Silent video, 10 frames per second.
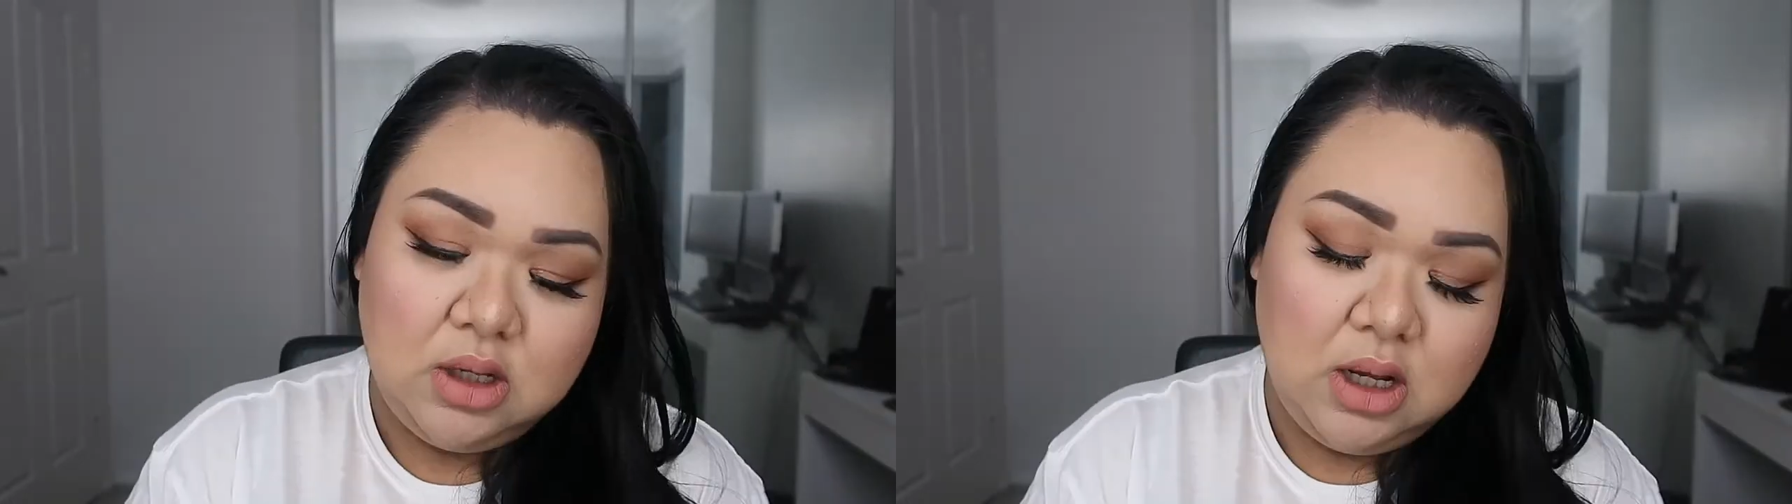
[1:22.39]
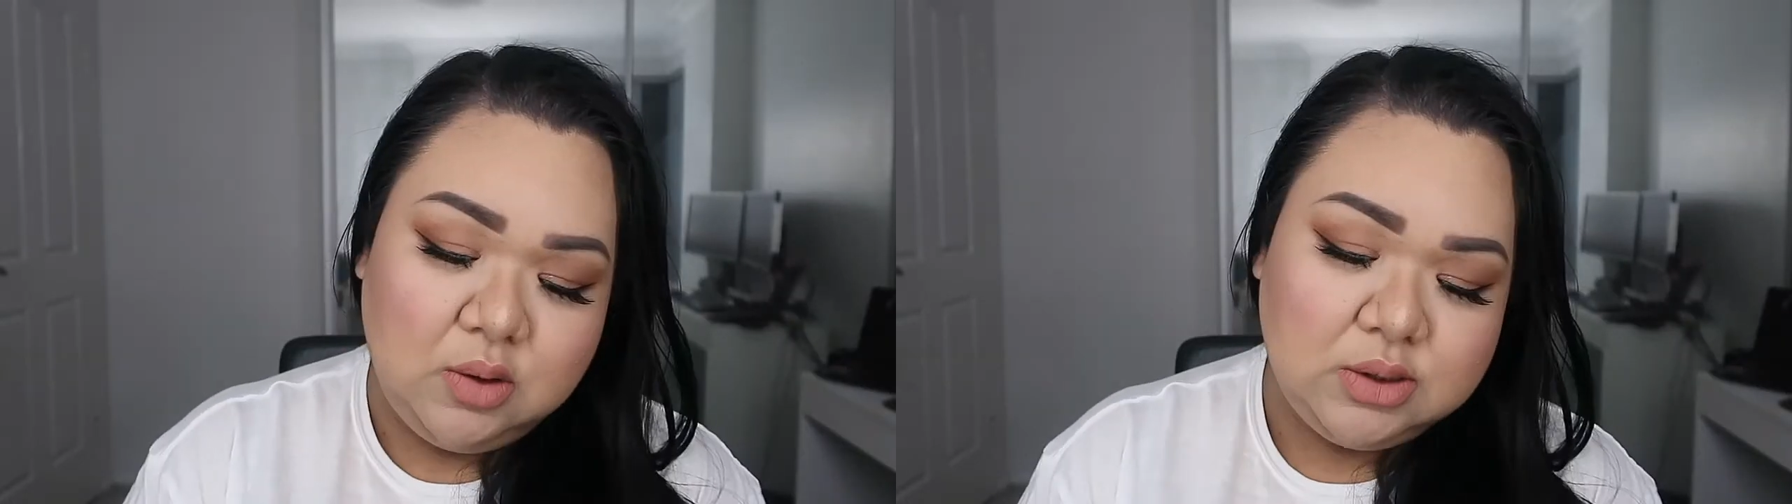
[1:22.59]

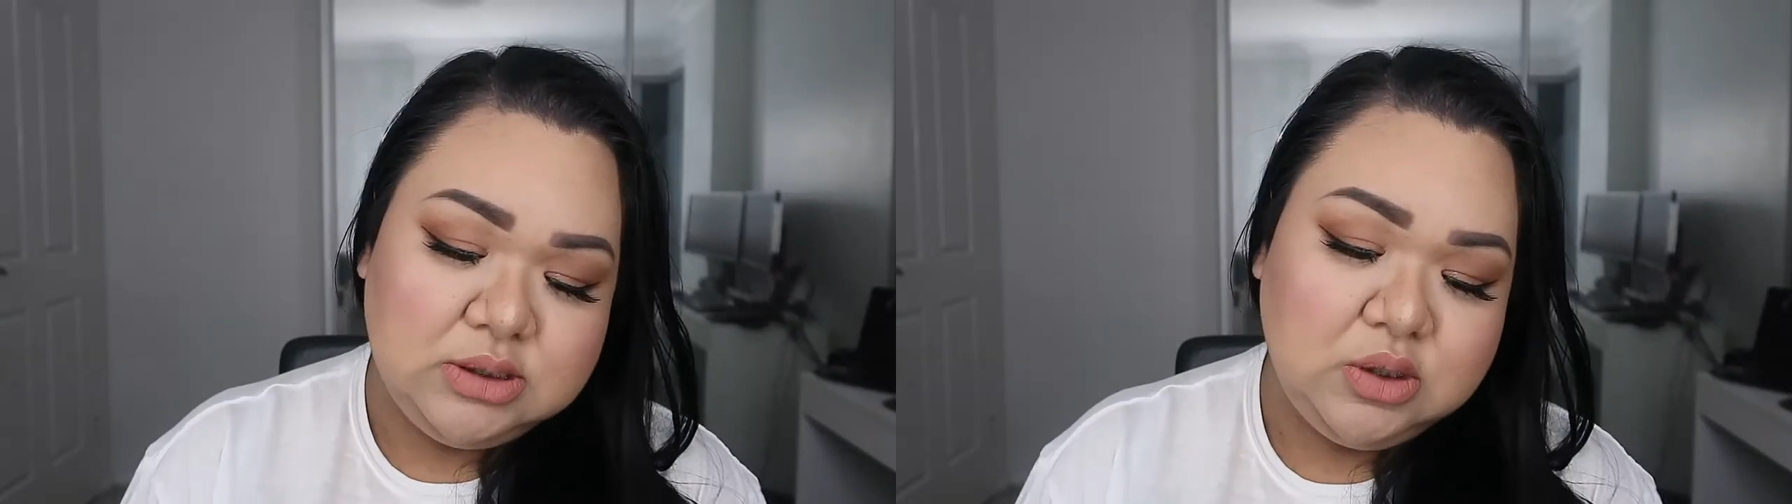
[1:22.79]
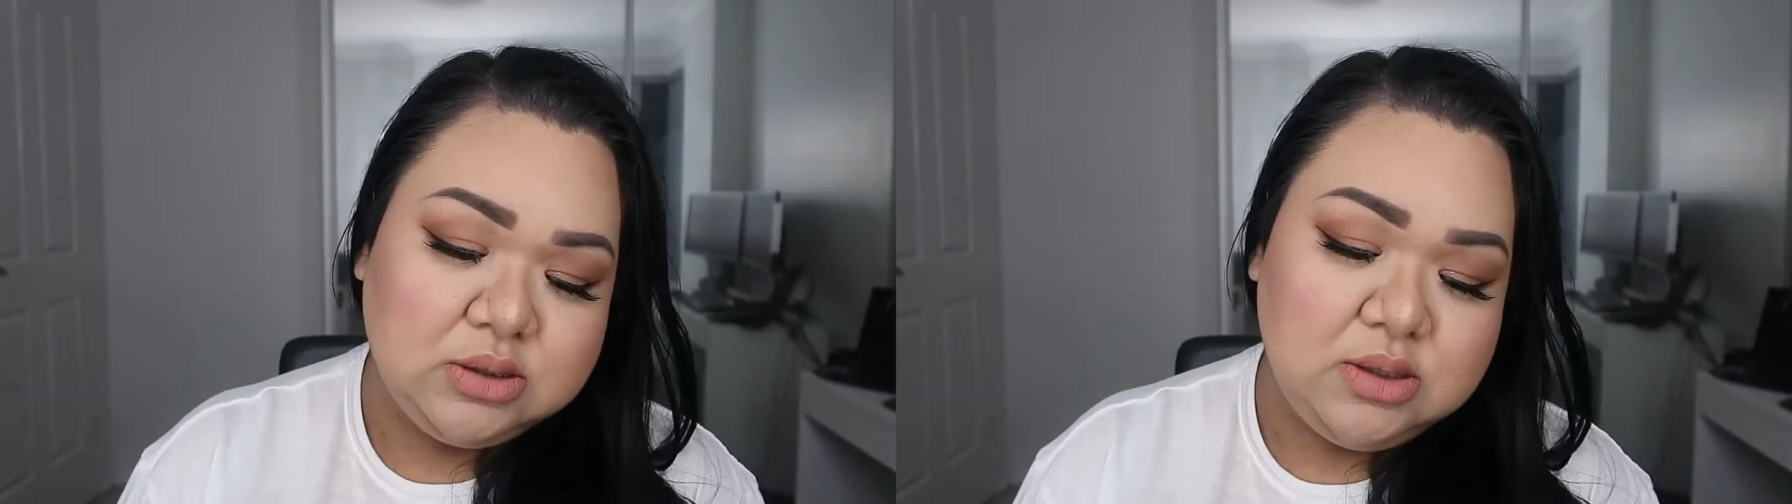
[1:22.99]
I
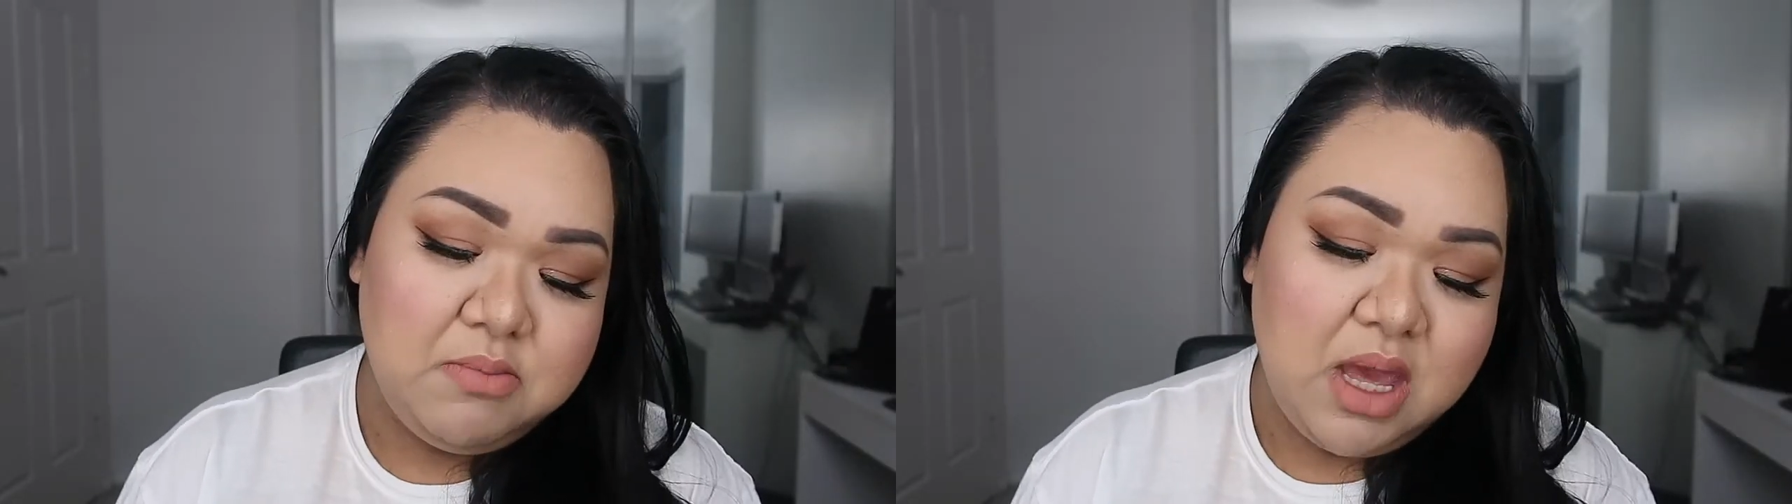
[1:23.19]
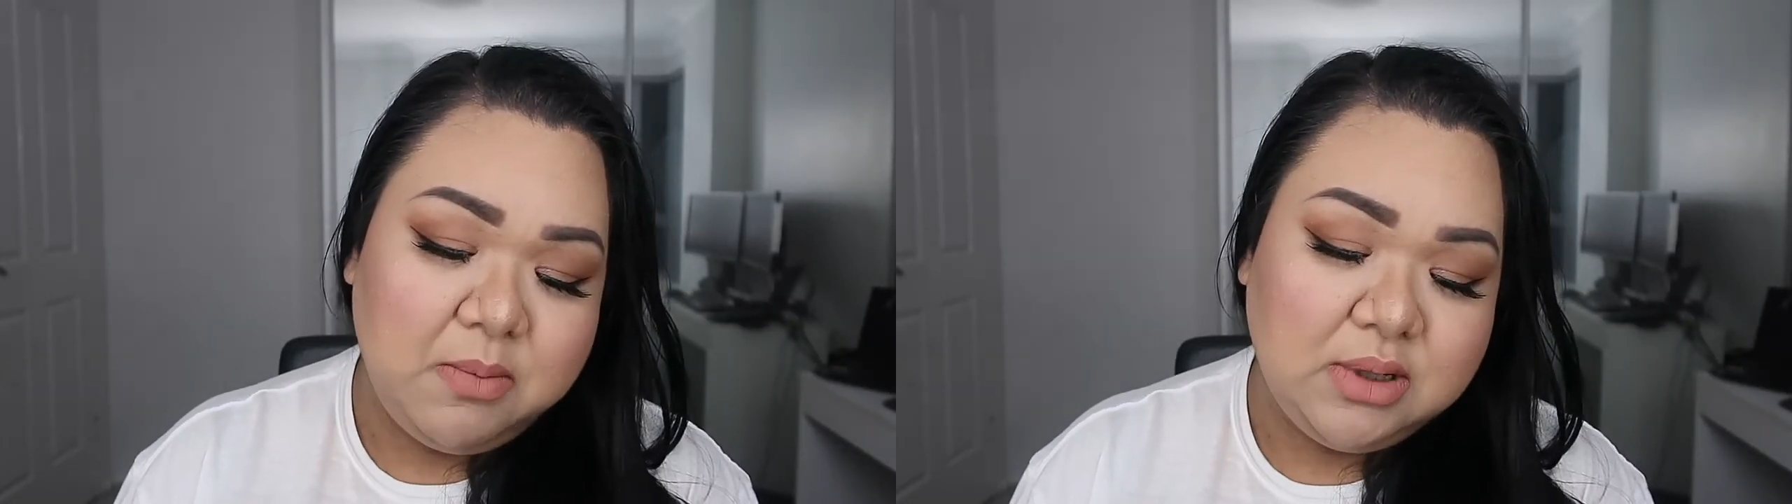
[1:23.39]
also got the
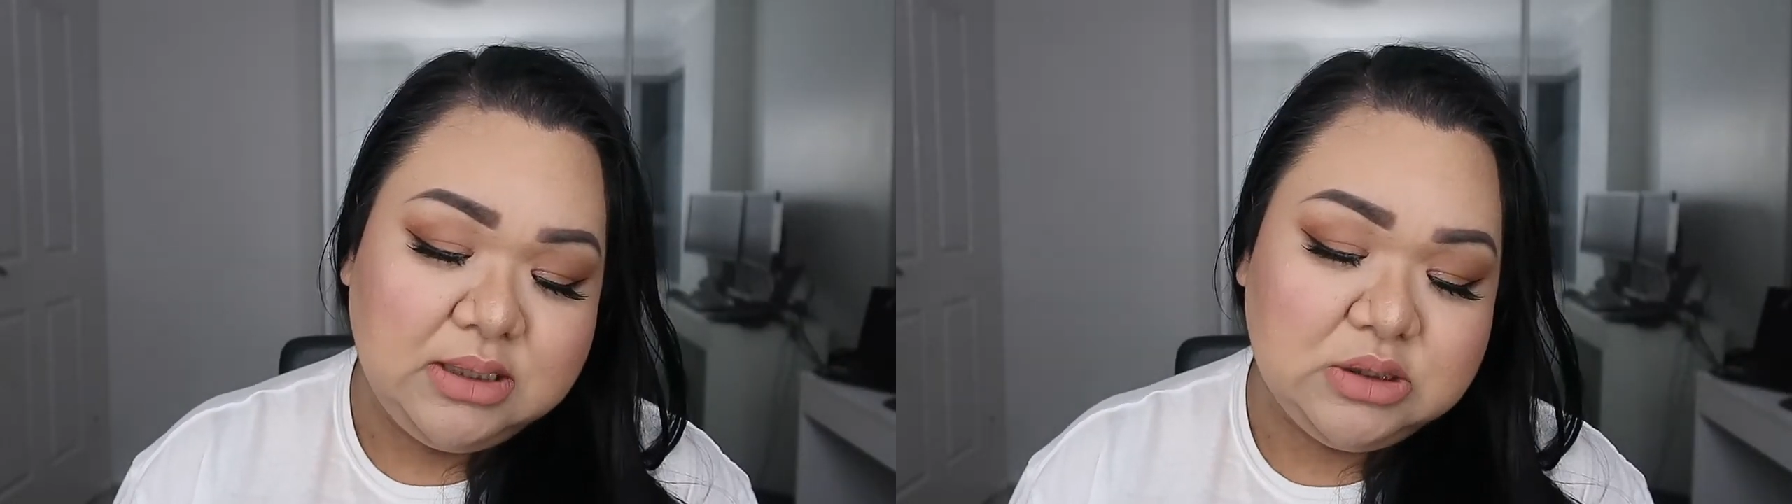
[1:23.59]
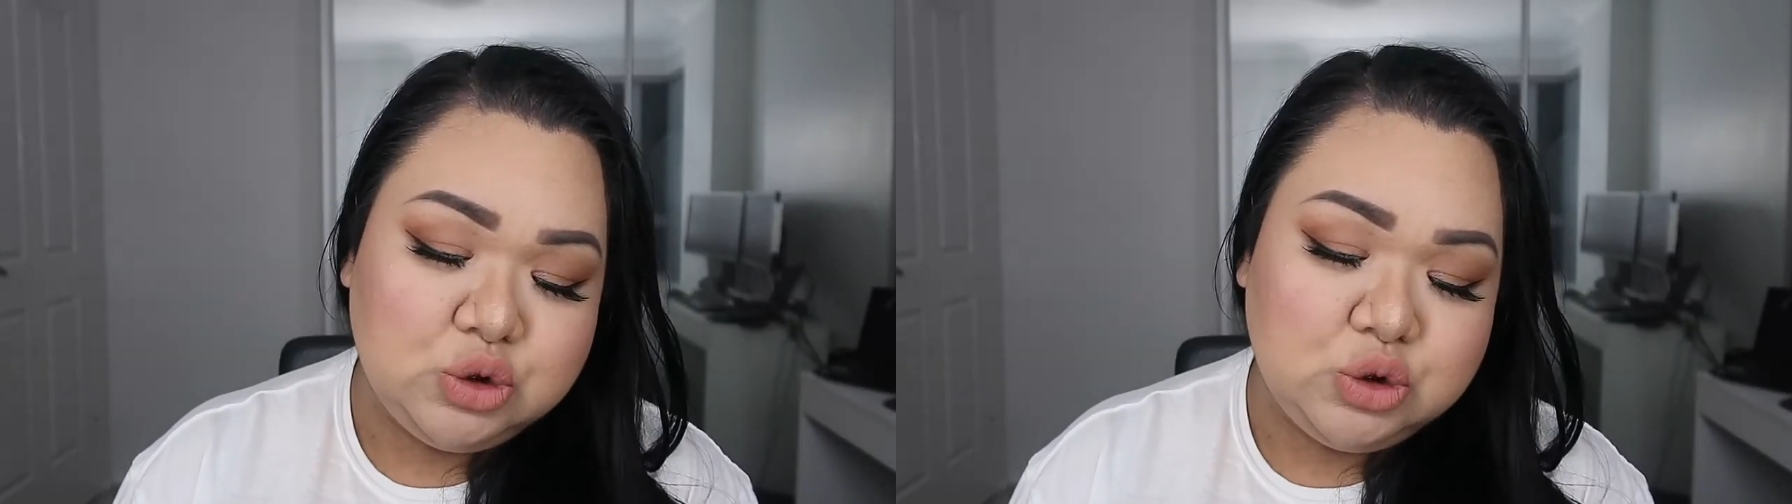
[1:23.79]
Maybelline